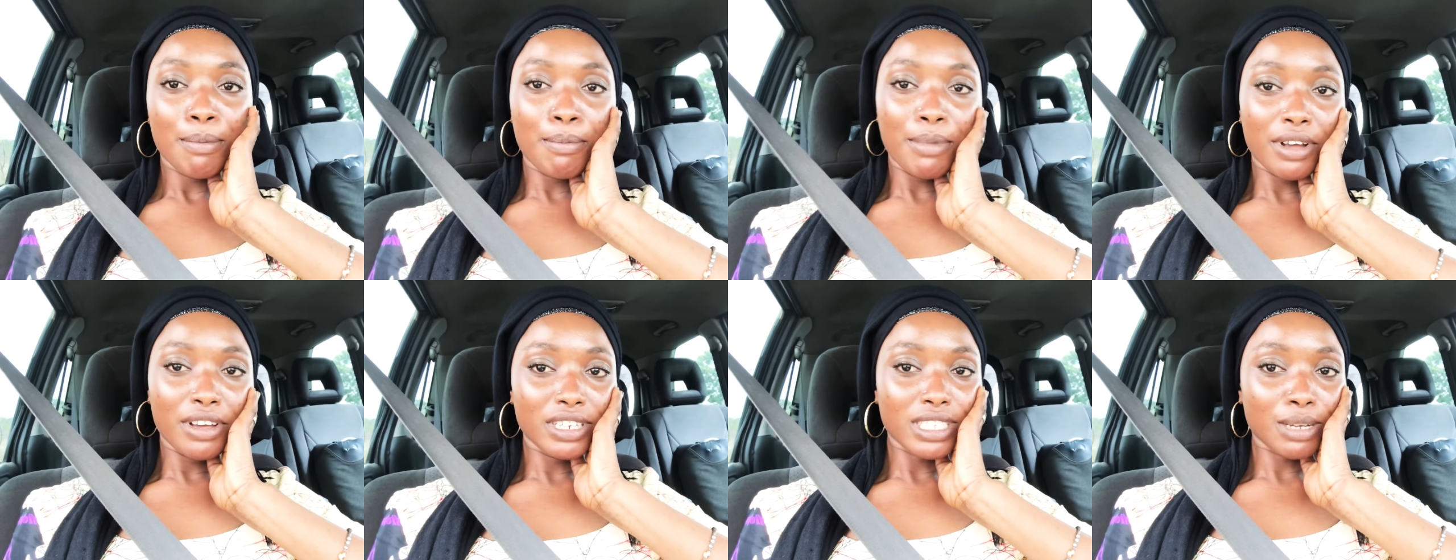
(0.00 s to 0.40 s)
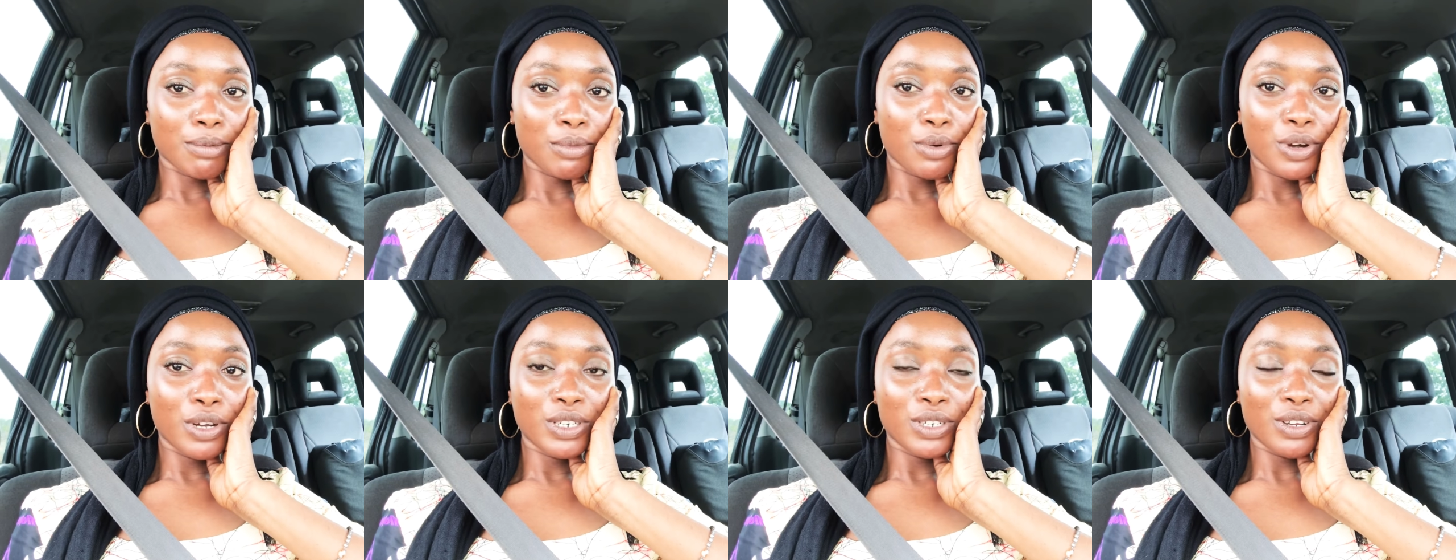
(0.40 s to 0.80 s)
because
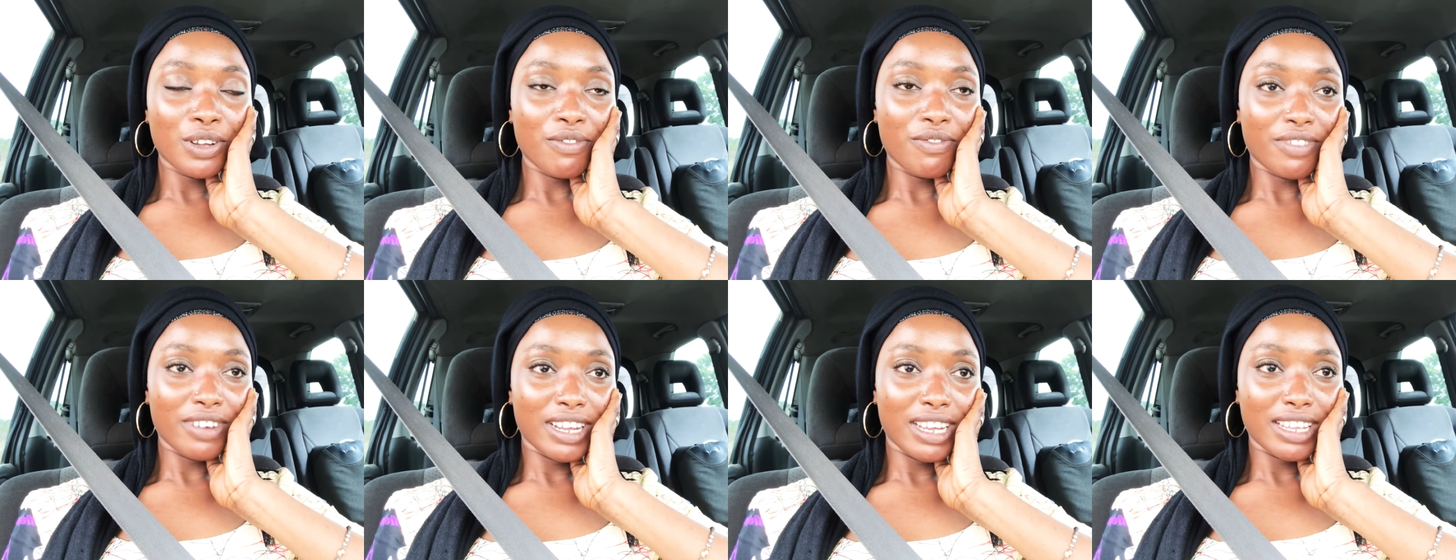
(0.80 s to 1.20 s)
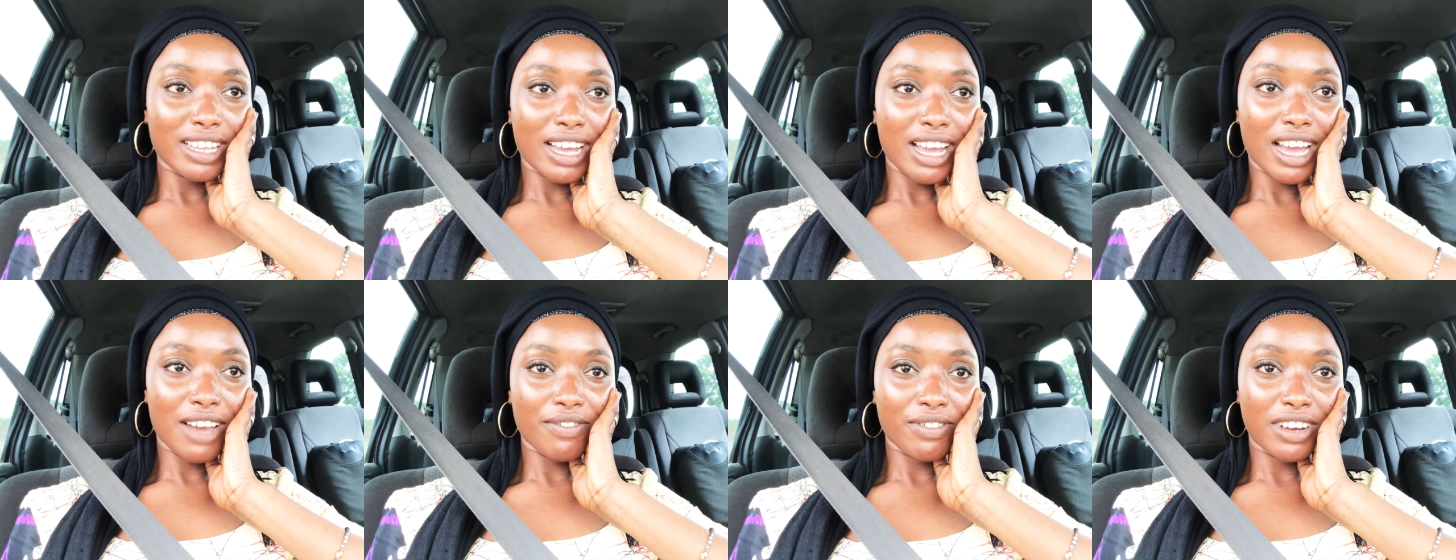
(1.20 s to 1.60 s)
I'm going to a village
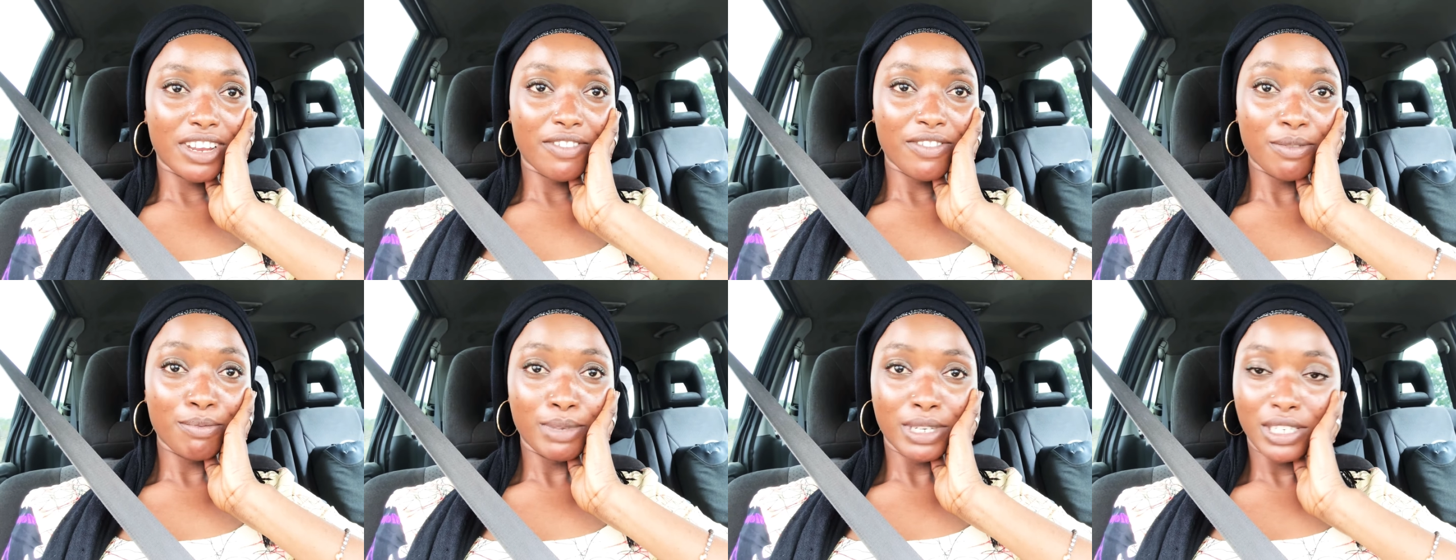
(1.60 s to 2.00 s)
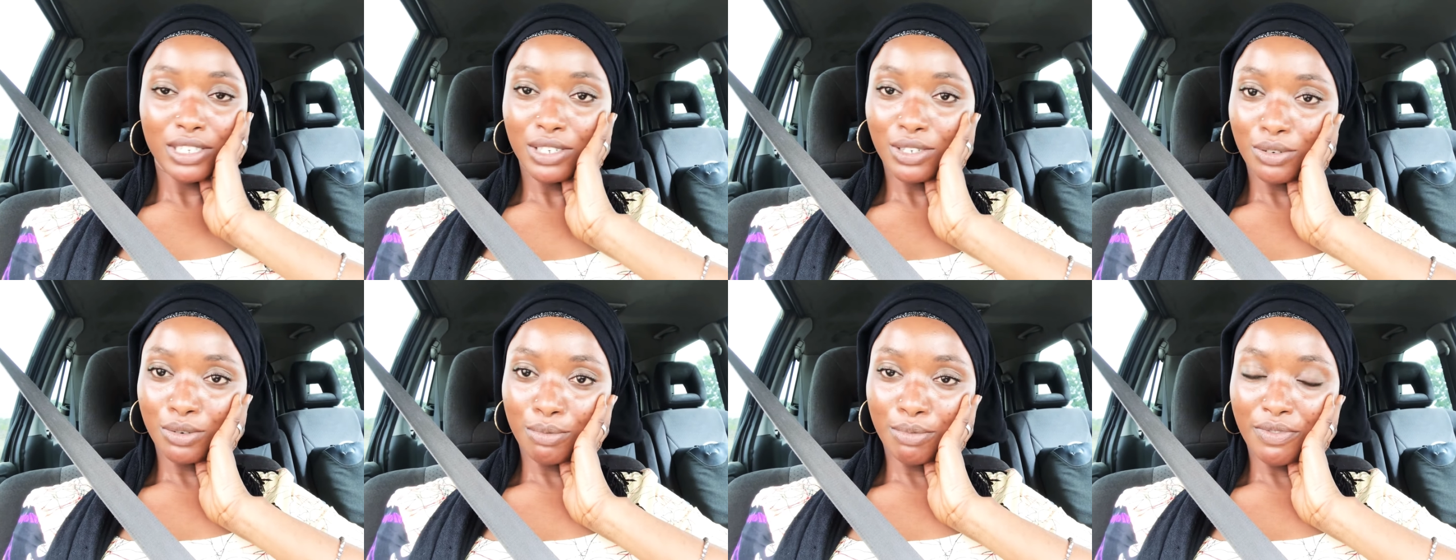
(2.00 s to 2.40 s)
I have never
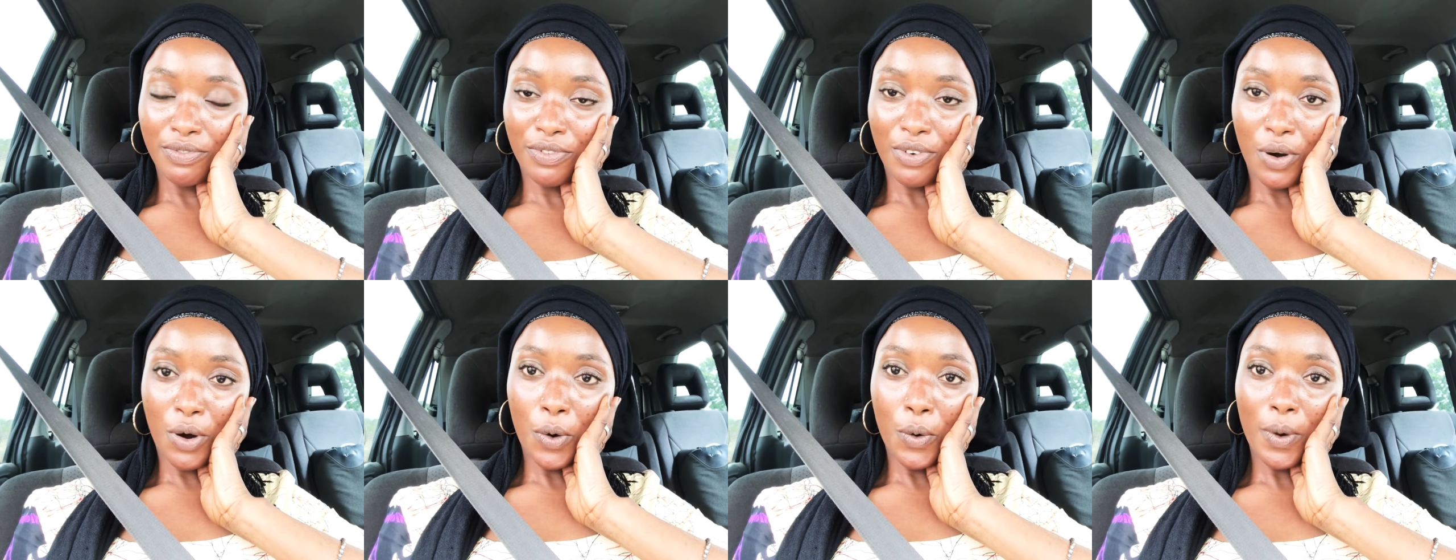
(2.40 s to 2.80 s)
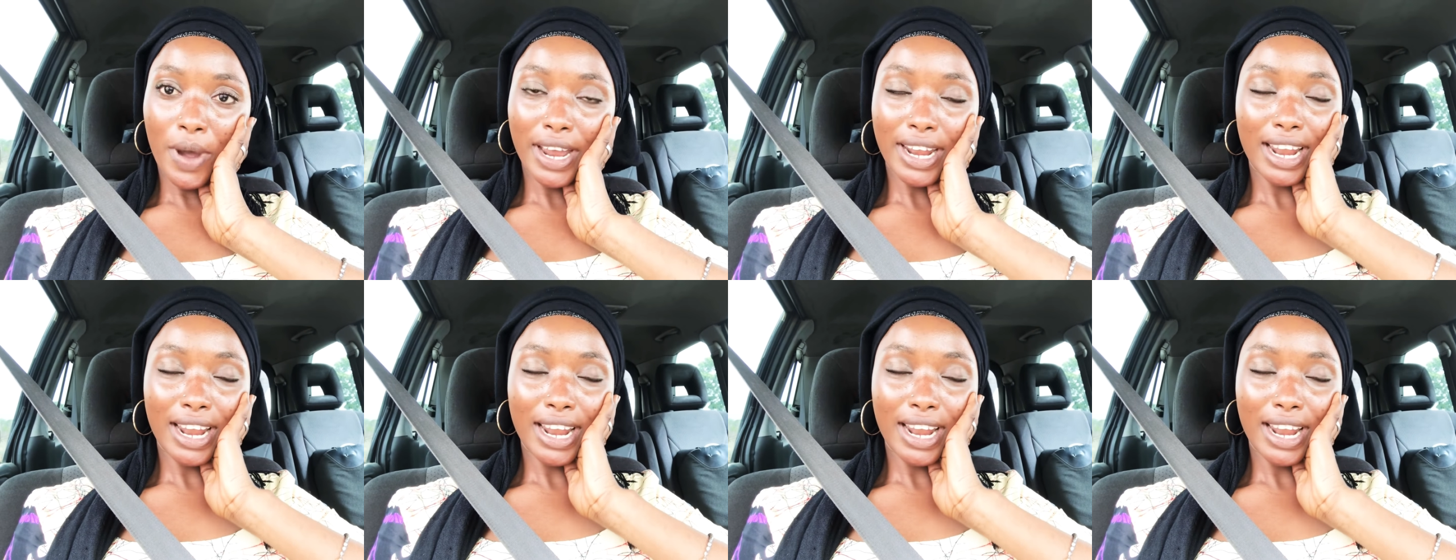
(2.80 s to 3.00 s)
been to before,